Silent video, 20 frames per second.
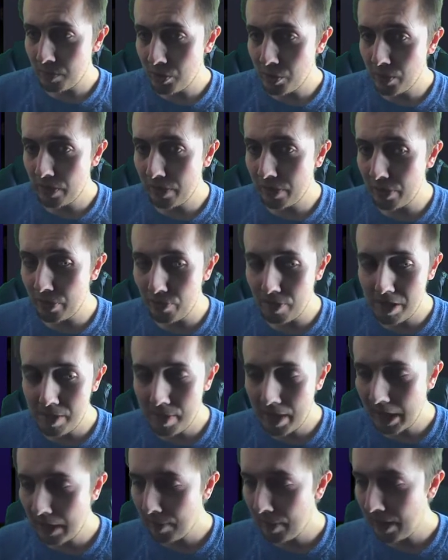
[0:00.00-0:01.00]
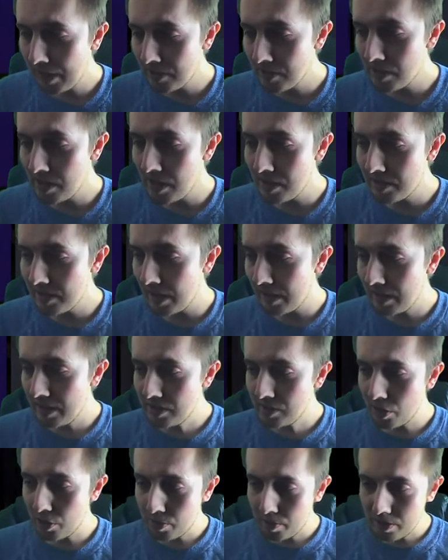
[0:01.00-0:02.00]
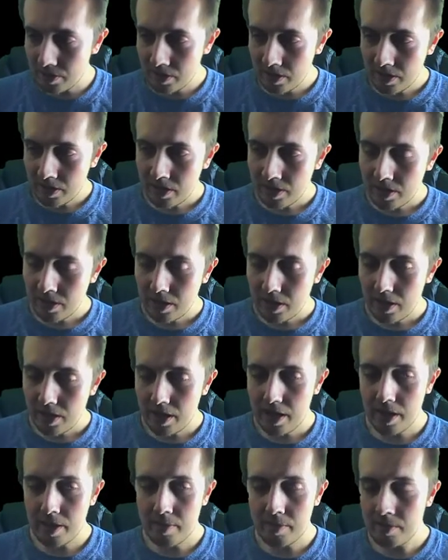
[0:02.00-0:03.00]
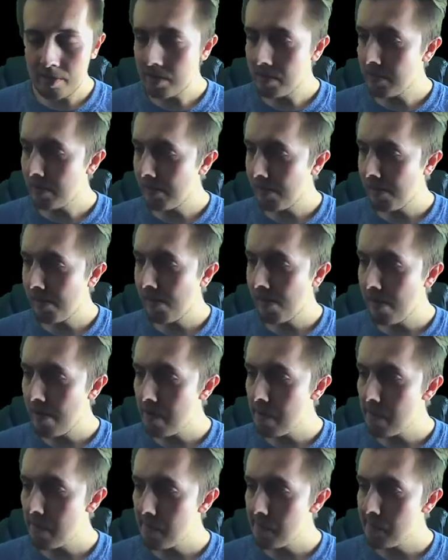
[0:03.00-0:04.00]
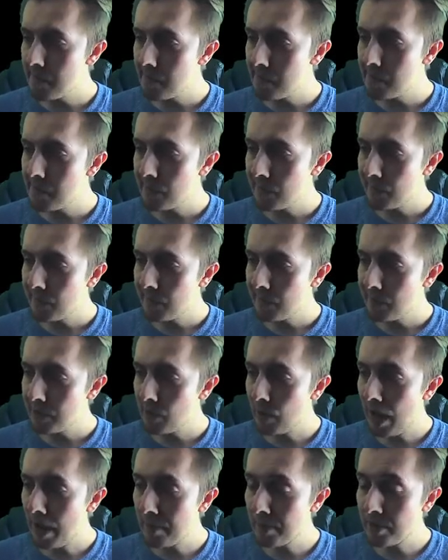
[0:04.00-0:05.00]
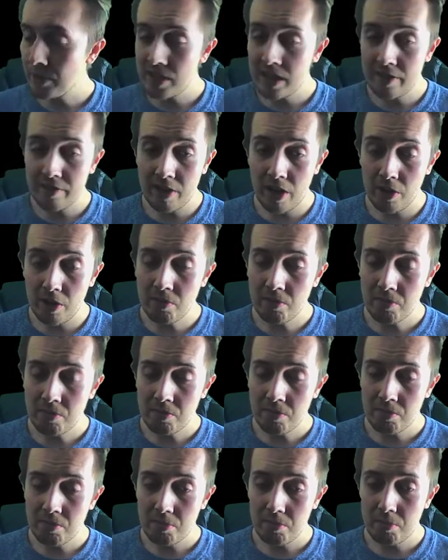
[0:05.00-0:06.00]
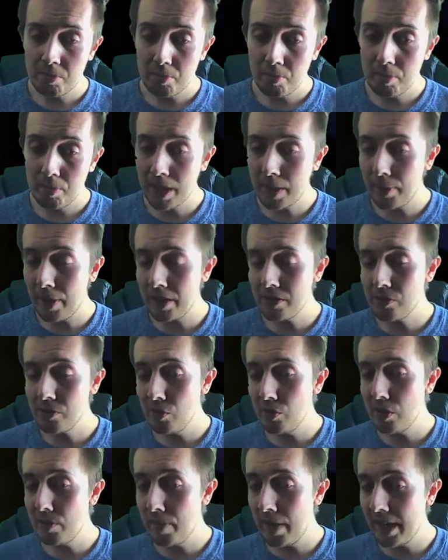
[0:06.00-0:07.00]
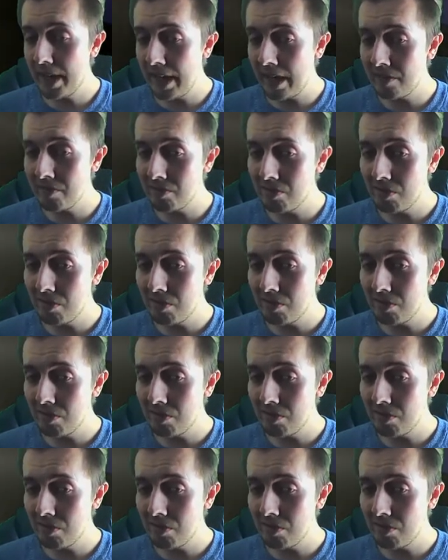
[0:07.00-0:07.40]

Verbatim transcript: have three mega packs, so let's get these open. Um, see what happens. You never know. Mega packs usually pay out.